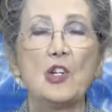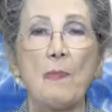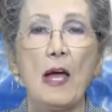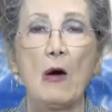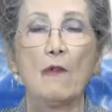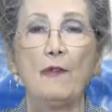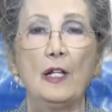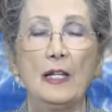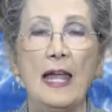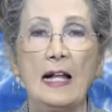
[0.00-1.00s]
a
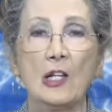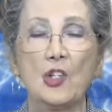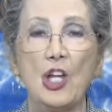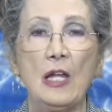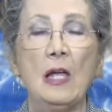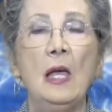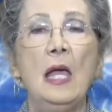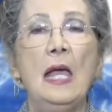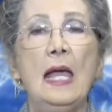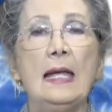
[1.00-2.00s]
powerful analogy.
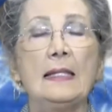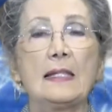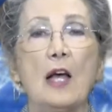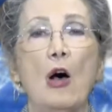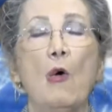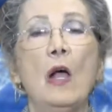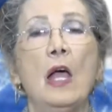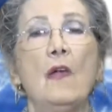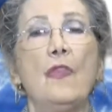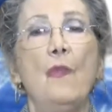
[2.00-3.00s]
And so
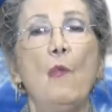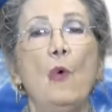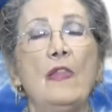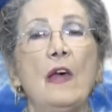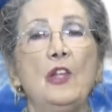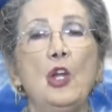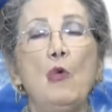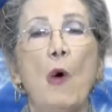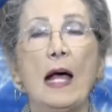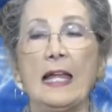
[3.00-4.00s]
when the new
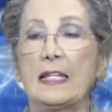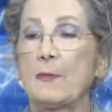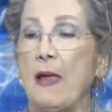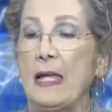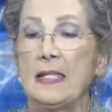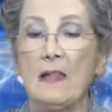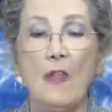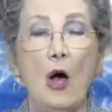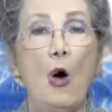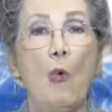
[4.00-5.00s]
wine expands in
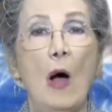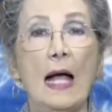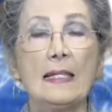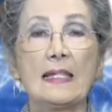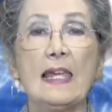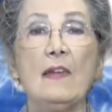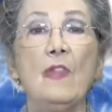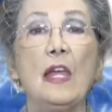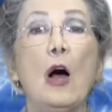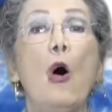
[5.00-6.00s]
the old wineskin
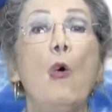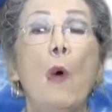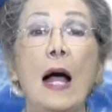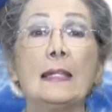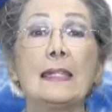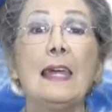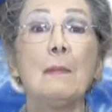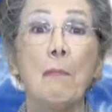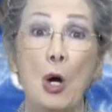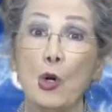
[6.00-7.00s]

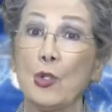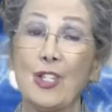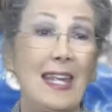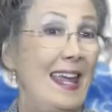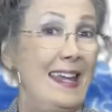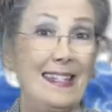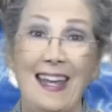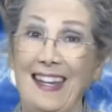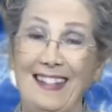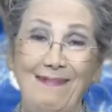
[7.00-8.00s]
bursts. It can't
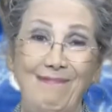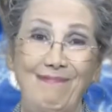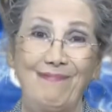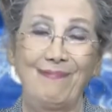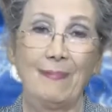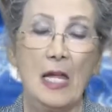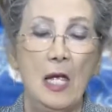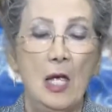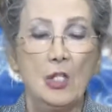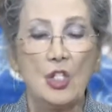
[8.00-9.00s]
take it.
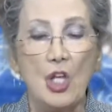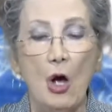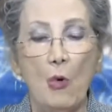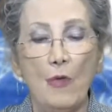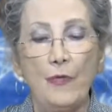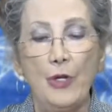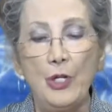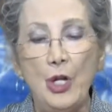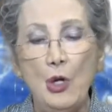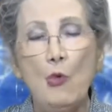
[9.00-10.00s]
So the
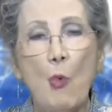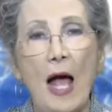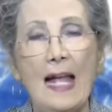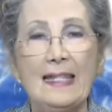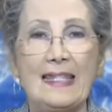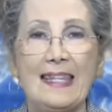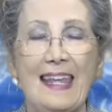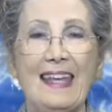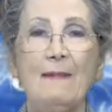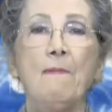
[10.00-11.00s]
new
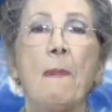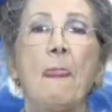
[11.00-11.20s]
wineskin